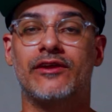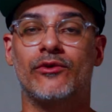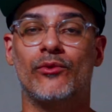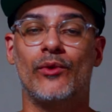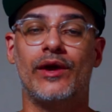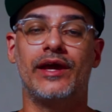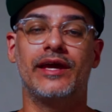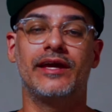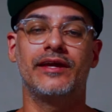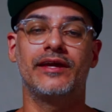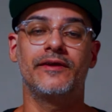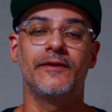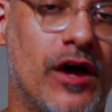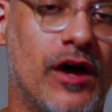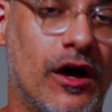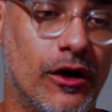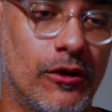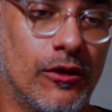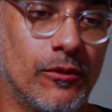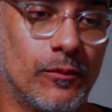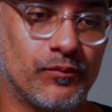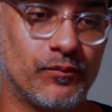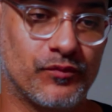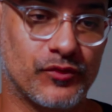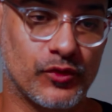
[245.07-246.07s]
away
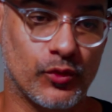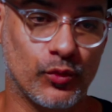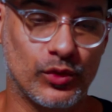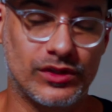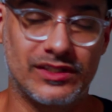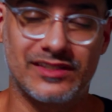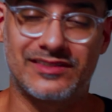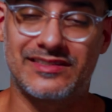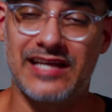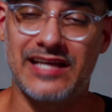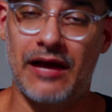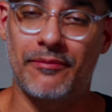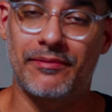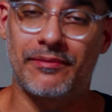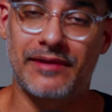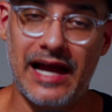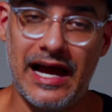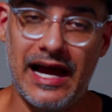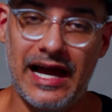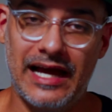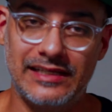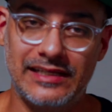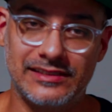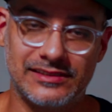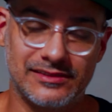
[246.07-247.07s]
um, with the top
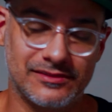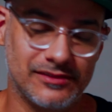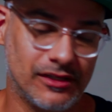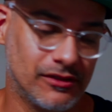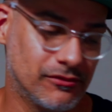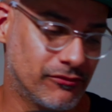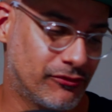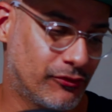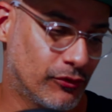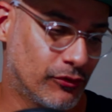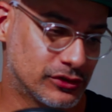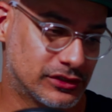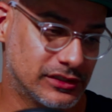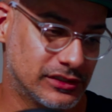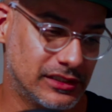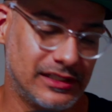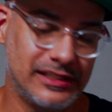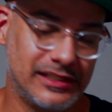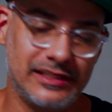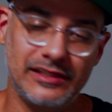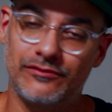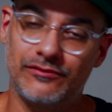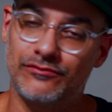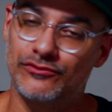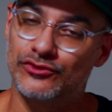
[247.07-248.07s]
guys.
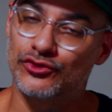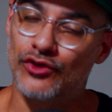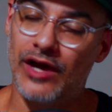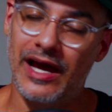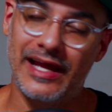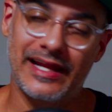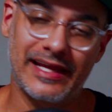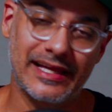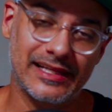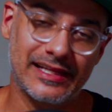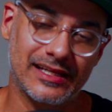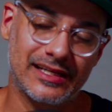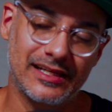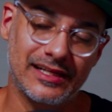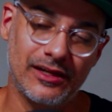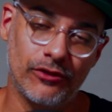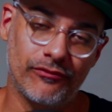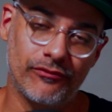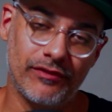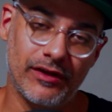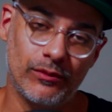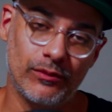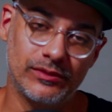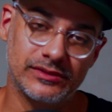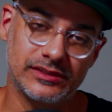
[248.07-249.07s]
Unfortunately, he tried to get the
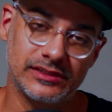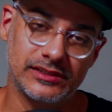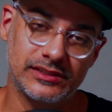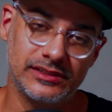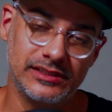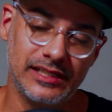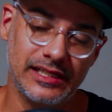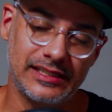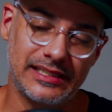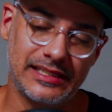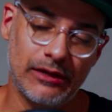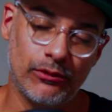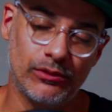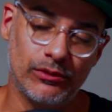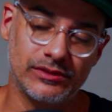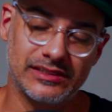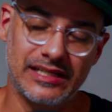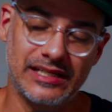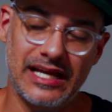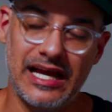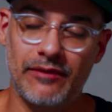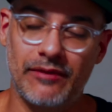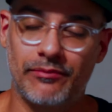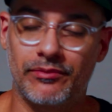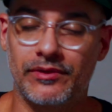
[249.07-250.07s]
Canelo fight 168. That
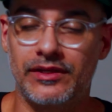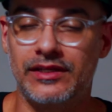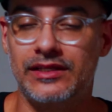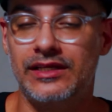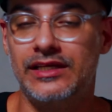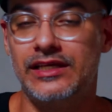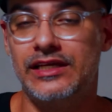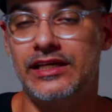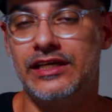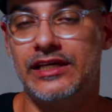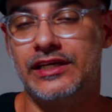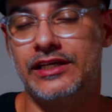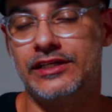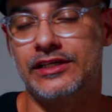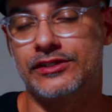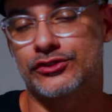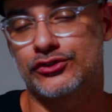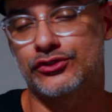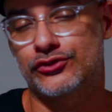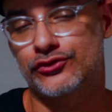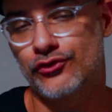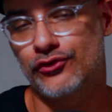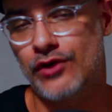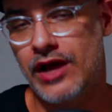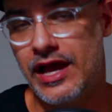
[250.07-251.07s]
wasn't happening. He's
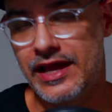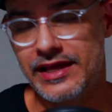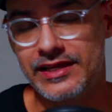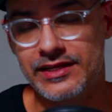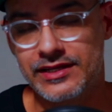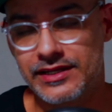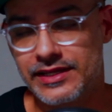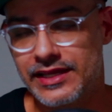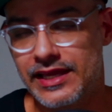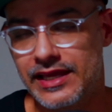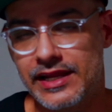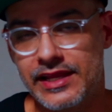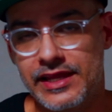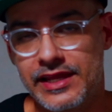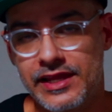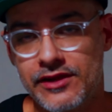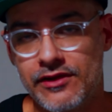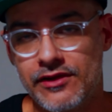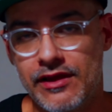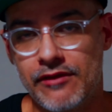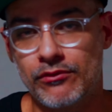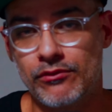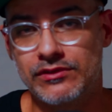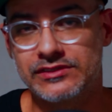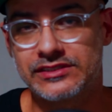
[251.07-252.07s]
trying to get it
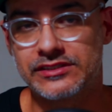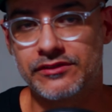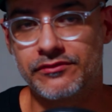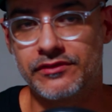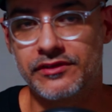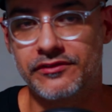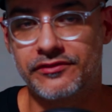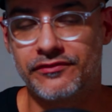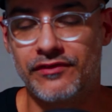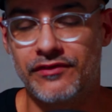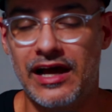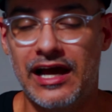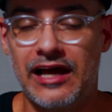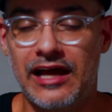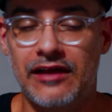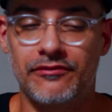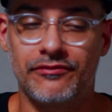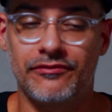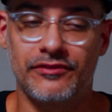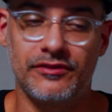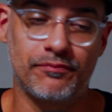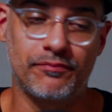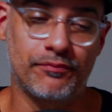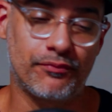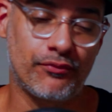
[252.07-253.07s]
here at
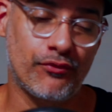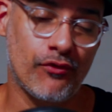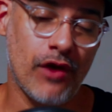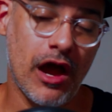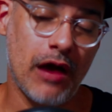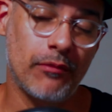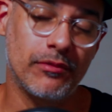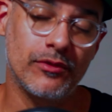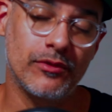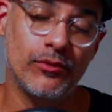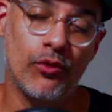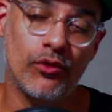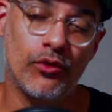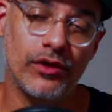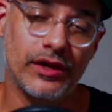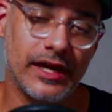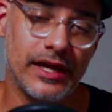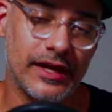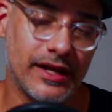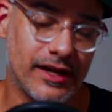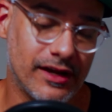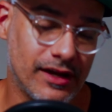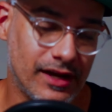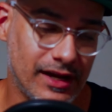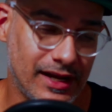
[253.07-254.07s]
175. He probably won't
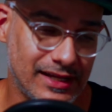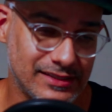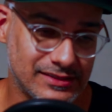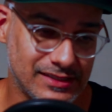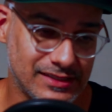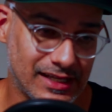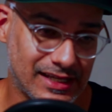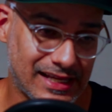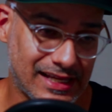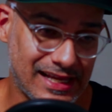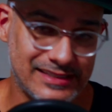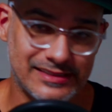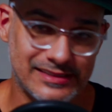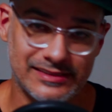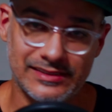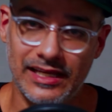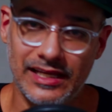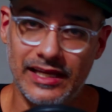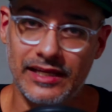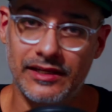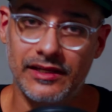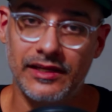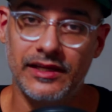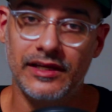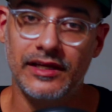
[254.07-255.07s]
get it unless, like I
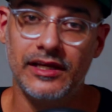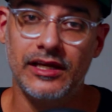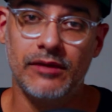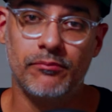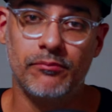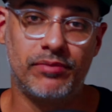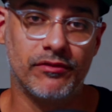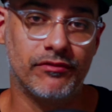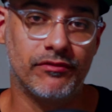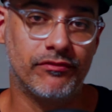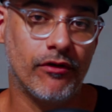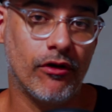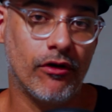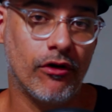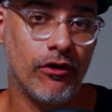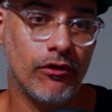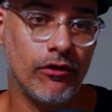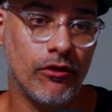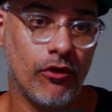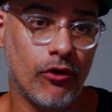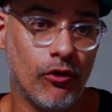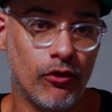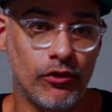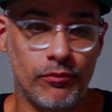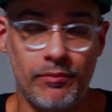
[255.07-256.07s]
said,
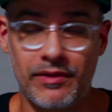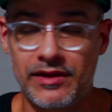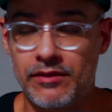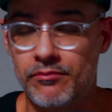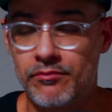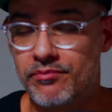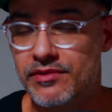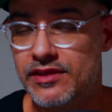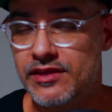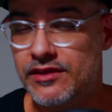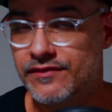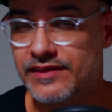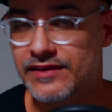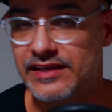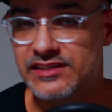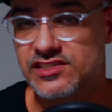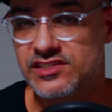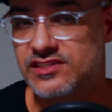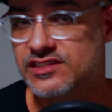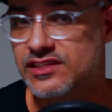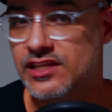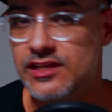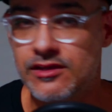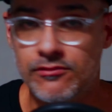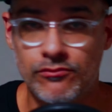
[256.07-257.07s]
Bivol or Beterbiev
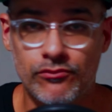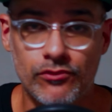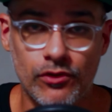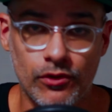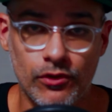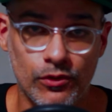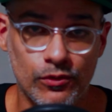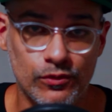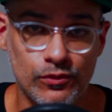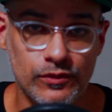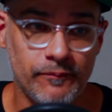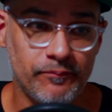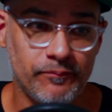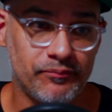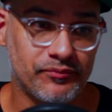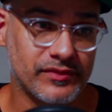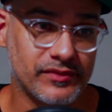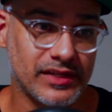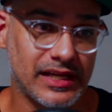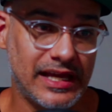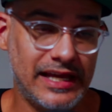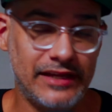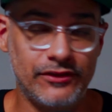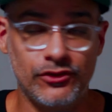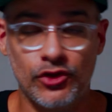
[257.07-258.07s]
gets steamrolled
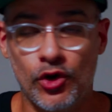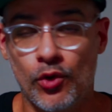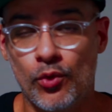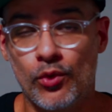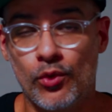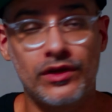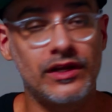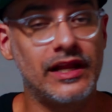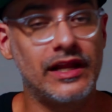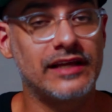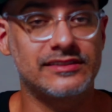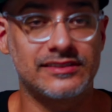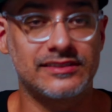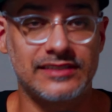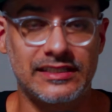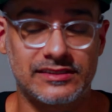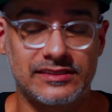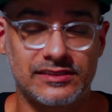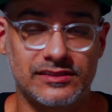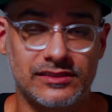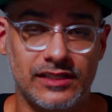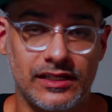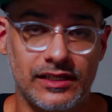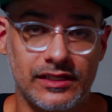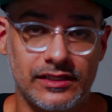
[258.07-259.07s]
and no one
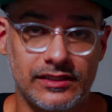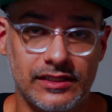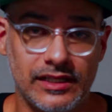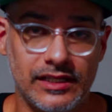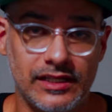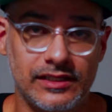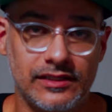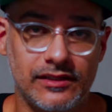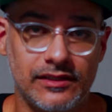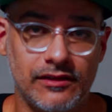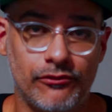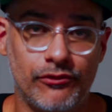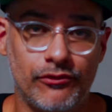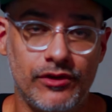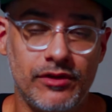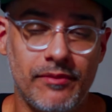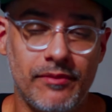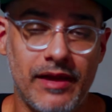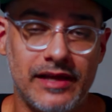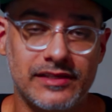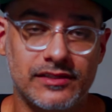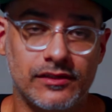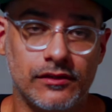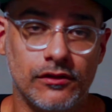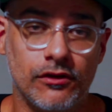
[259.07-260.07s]
exercises the, the, the
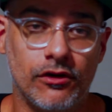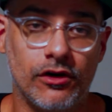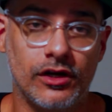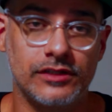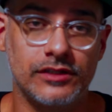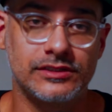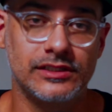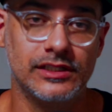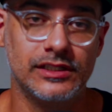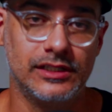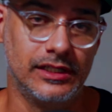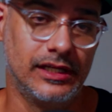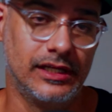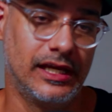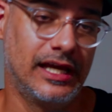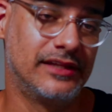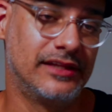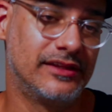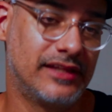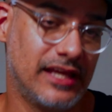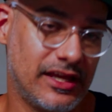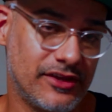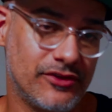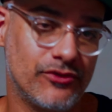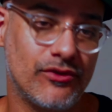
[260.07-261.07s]
rematch clause.
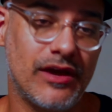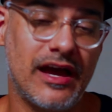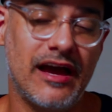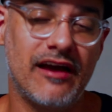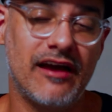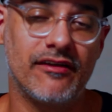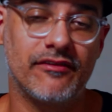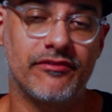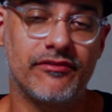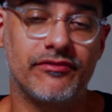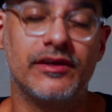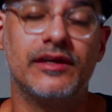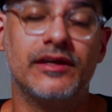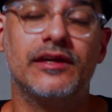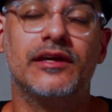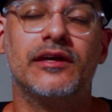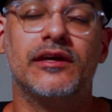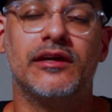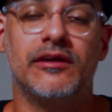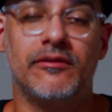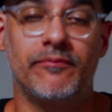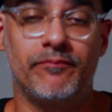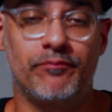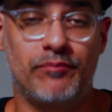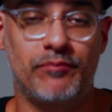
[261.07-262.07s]
And then you have
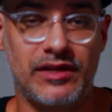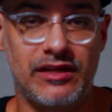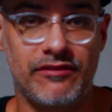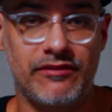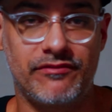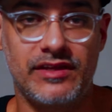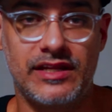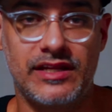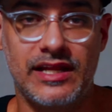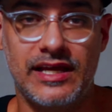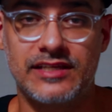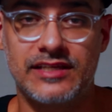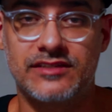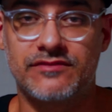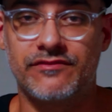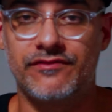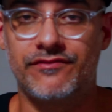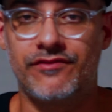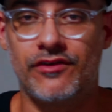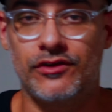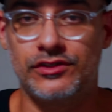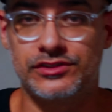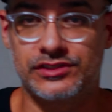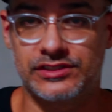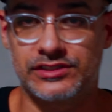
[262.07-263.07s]
Benavidez
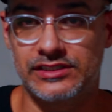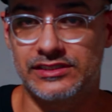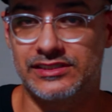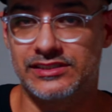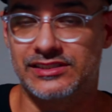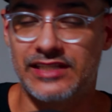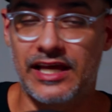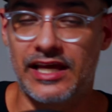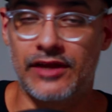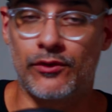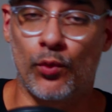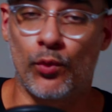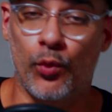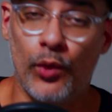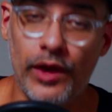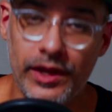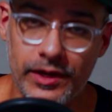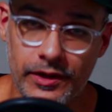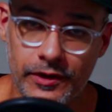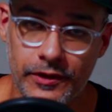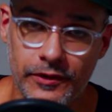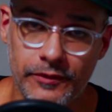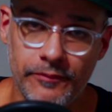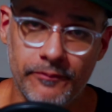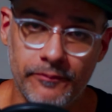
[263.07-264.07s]
versus said
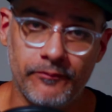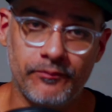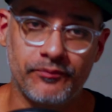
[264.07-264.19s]
winner,